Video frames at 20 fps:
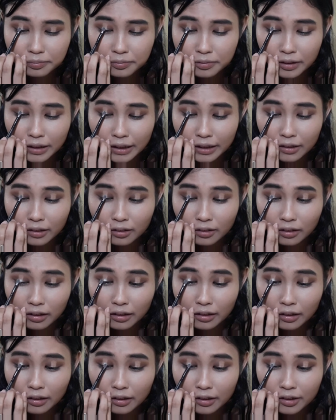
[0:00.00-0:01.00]

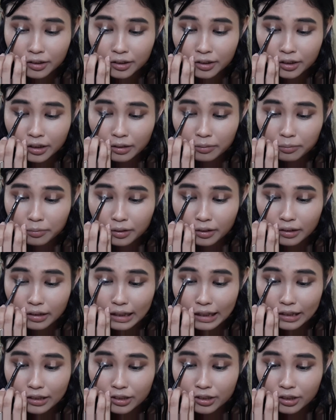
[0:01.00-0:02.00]
regular shimmer
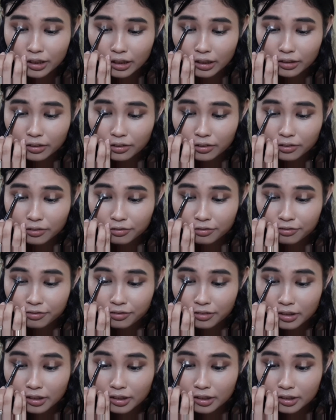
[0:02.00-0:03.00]
eyeshadow
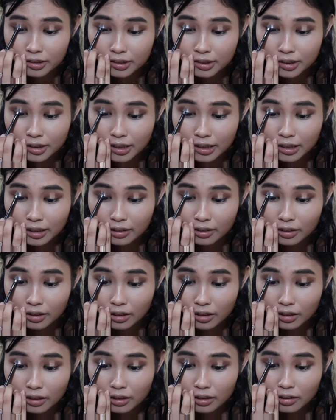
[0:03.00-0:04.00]
first, then
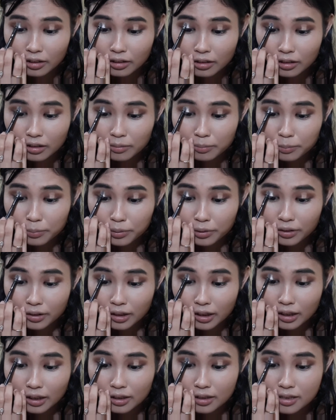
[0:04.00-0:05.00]

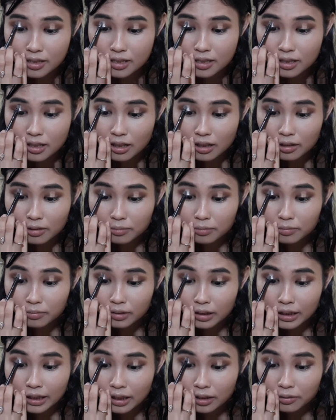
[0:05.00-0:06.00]
putting some
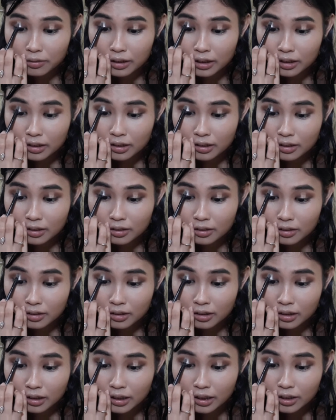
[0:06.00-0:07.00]
liquid
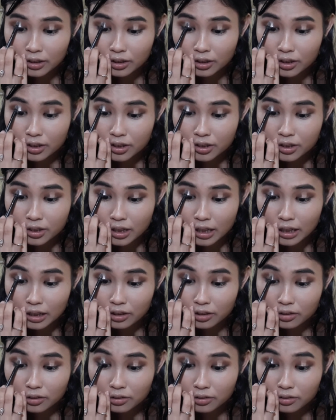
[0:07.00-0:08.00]
glitter
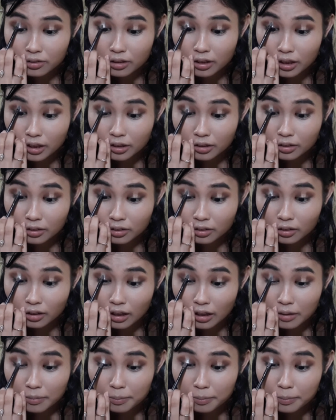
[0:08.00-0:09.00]
shadow on
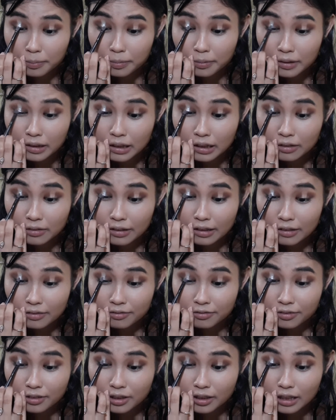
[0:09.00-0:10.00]
top.
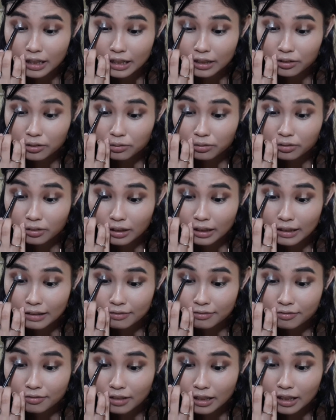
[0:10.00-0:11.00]
However, I don't
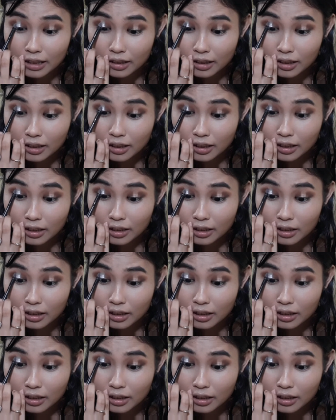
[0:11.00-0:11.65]
have any